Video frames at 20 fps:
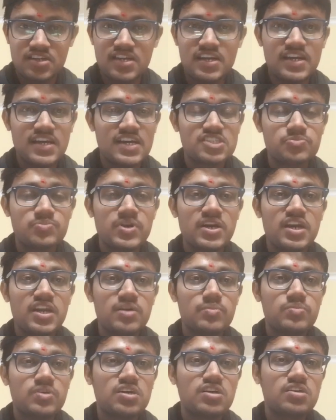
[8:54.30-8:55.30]
has been
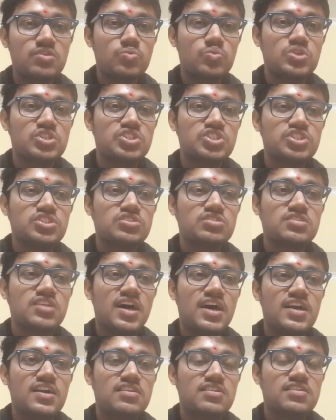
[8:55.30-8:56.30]
debunked, which is
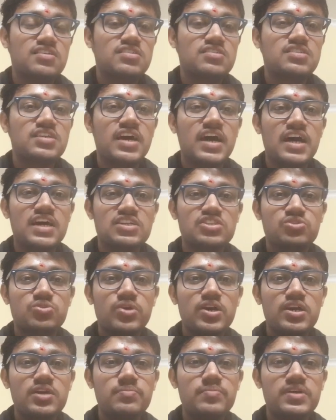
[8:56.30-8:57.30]
that the
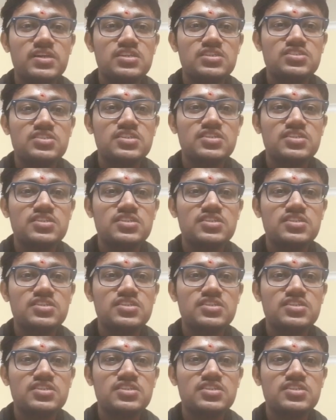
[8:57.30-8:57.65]
asteroid belts